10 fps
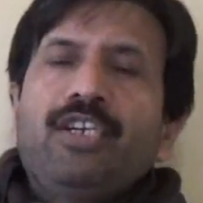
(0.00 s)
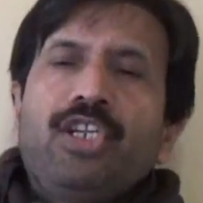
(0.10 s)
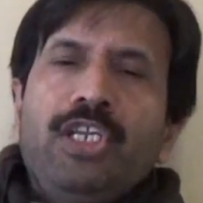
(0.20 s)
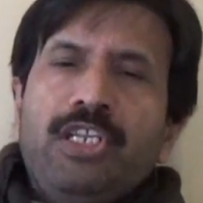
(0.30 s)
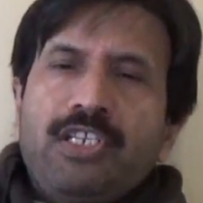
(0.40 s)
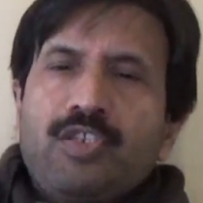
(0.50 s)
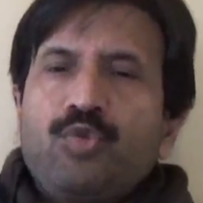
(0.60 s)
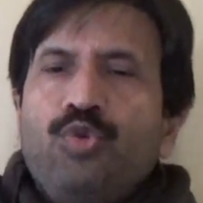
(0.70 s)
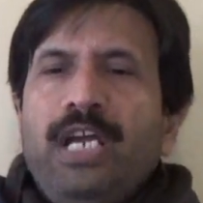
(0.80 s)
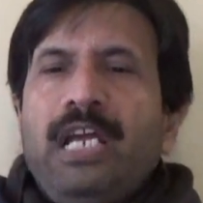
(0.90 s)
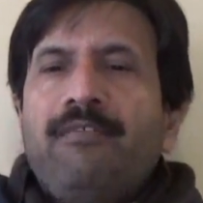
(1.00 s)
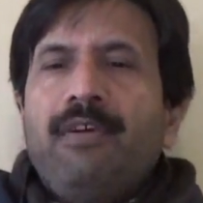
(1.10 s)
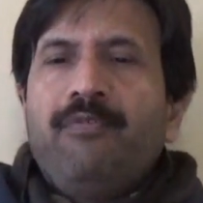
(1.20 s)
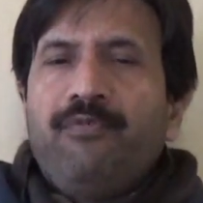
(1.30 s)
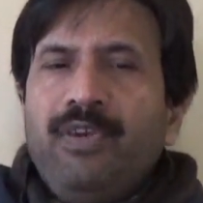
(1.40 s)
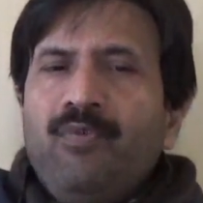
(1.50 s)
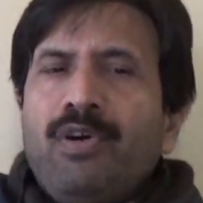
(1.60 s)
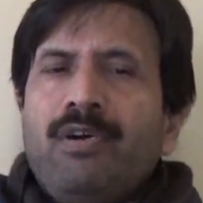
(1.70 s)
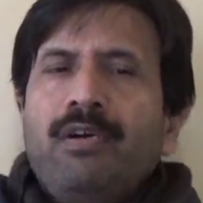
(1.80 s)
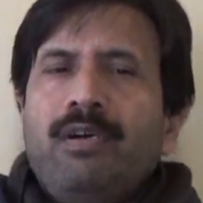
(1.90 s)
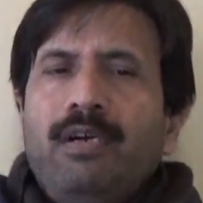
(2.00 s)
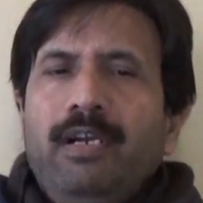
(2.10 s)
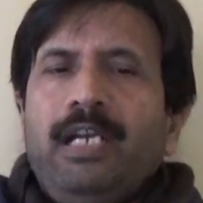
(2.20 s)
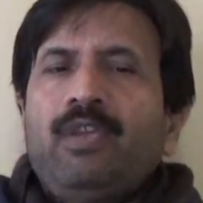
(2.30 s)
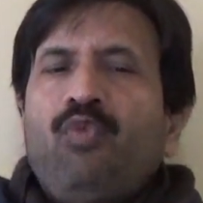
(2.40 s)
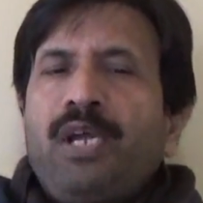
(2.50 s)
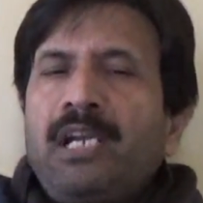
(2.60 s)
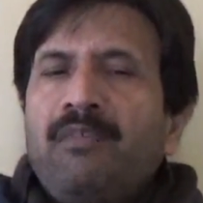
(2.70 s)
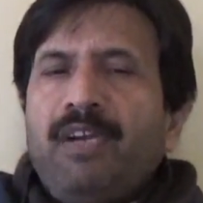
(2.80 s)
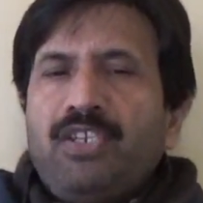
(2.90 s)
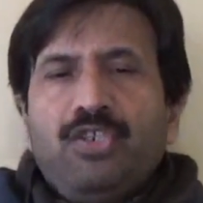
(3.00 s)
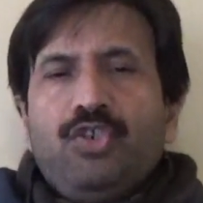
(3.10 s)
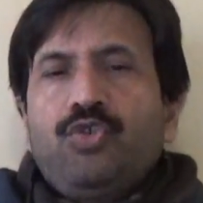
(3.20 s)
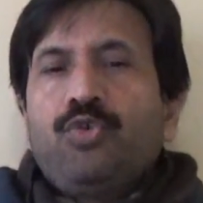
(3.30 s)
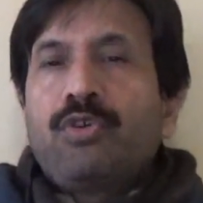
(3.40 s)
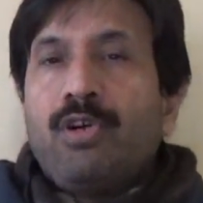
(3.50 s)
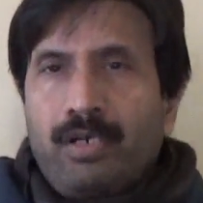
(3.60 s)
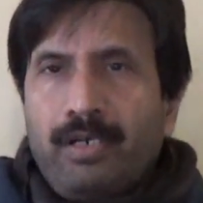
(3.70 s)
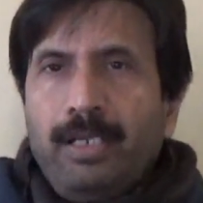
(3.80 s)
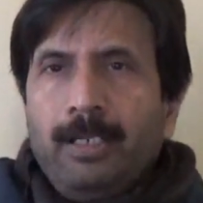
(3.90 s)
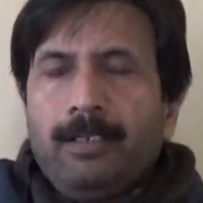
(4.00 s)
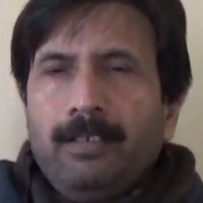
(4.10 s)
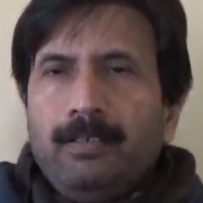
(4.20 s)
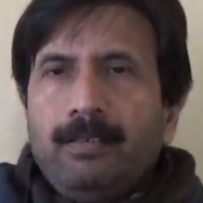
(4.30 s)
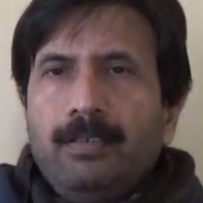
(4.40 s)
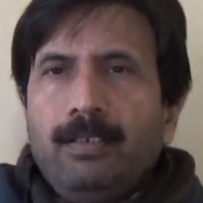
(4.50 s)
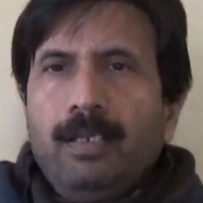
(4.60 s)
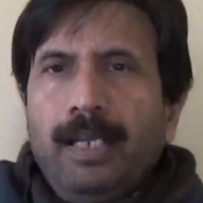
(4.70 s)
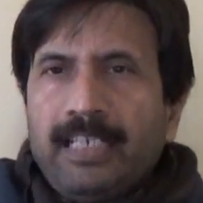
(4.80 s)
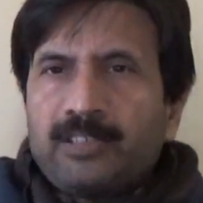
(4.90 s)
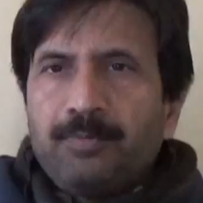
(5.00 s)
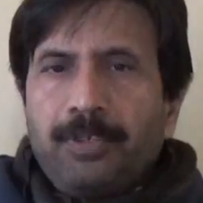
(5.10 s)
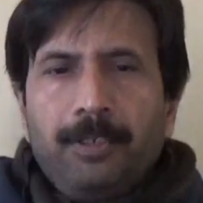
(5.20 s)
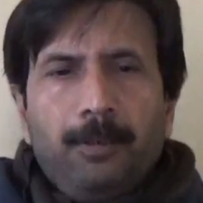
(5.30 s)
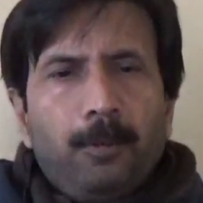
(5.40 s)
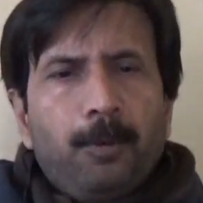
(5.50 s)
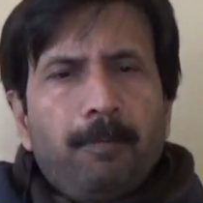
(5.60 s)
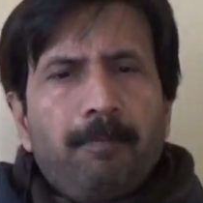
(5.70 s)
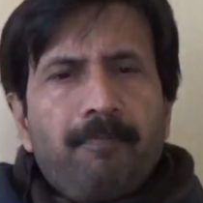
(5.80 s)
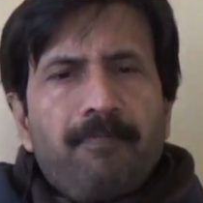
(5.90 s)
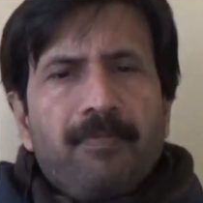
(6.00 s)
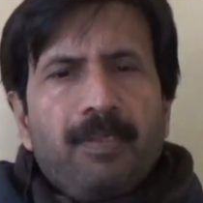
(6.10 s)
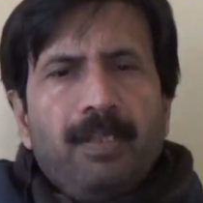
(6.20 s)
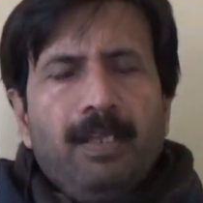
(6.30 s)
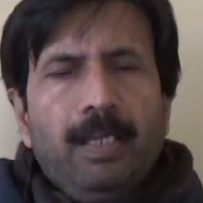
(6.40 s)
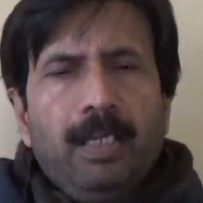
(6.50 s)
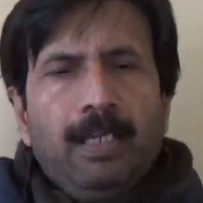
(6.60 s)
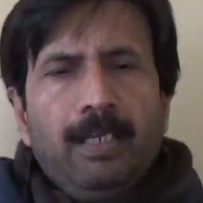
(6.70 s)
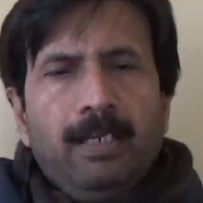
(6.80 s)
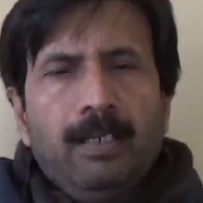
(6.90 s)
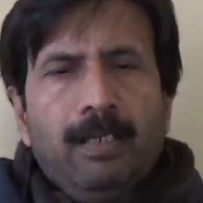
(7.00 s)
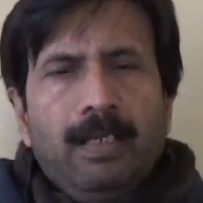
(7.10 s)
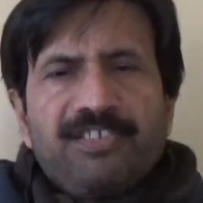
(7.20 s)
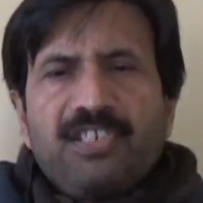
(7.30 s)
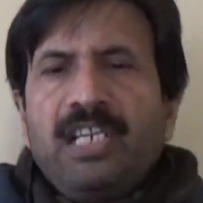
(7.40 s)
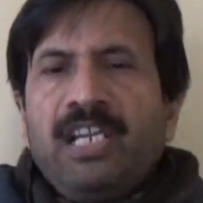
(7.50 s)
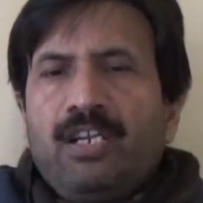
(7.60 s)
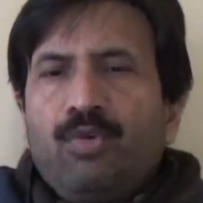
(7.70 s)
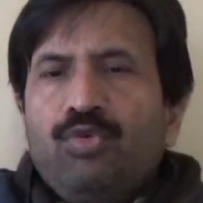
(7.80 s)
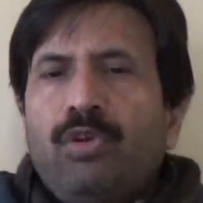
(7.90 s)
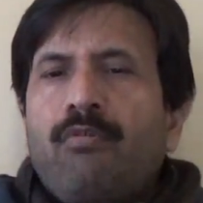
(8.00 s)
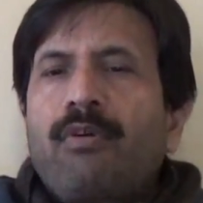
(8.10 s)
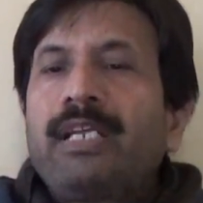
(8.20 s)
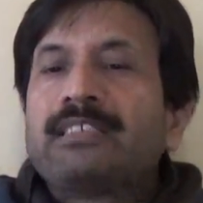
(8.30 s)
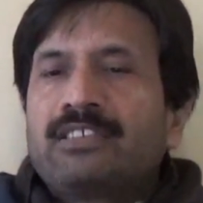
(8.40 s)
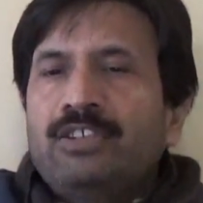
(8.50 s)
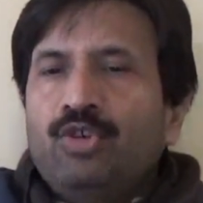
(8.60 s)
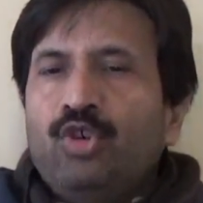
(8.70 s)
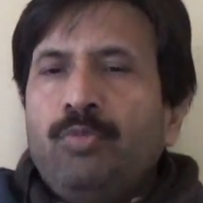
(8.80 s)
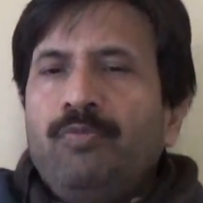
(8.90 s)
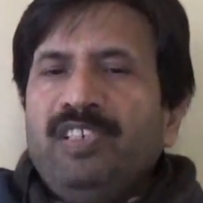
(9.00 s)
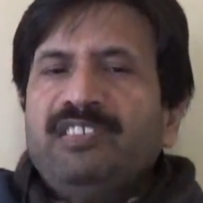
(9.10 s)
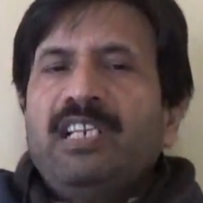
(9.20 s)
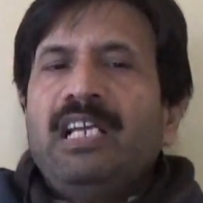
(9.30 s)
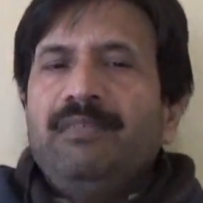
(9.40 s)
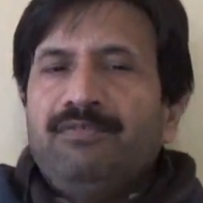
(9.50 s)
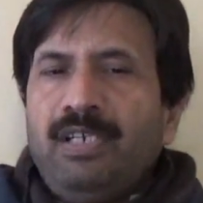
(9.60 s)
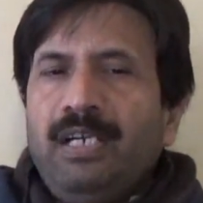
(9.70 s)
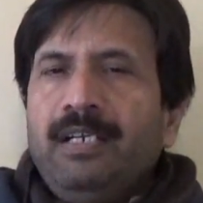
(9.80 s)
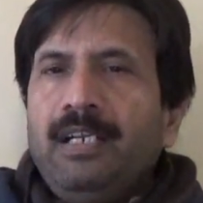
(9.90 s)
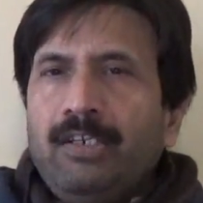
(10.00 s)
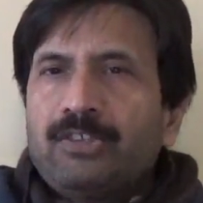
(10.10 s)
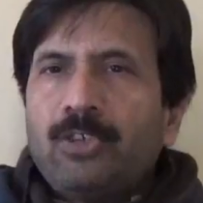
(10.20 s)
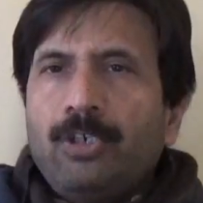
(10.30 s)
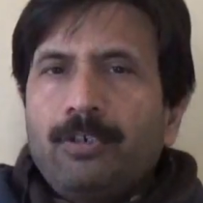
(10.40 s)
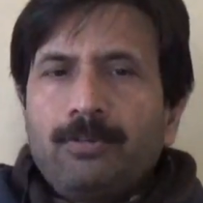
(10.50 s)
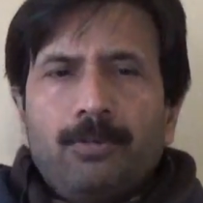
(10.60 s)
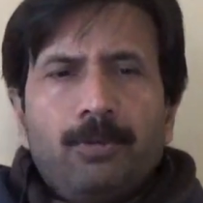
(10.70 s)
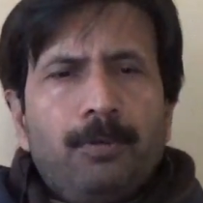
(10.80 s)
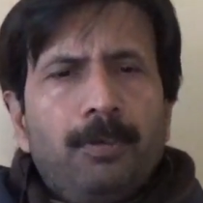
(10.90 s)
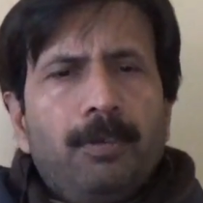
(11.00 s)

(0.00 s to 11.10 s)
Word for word: the teenagers who have a fever and the viral infection should not take uh, aspirin, you know. And uh, it's linked to the Reye's syndrome. which is a life-threatening disorder, you know.